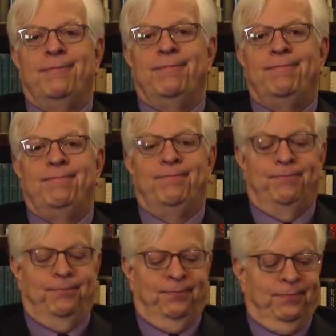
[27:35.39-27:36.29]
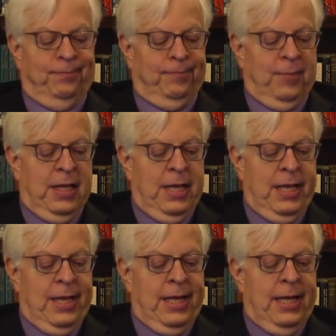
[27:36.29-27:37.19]

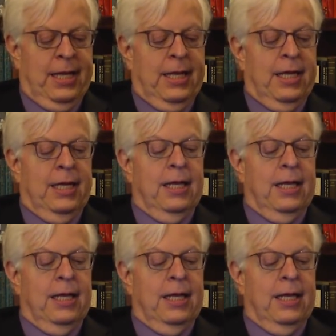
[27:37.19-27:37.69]
No one is speaking in this clip.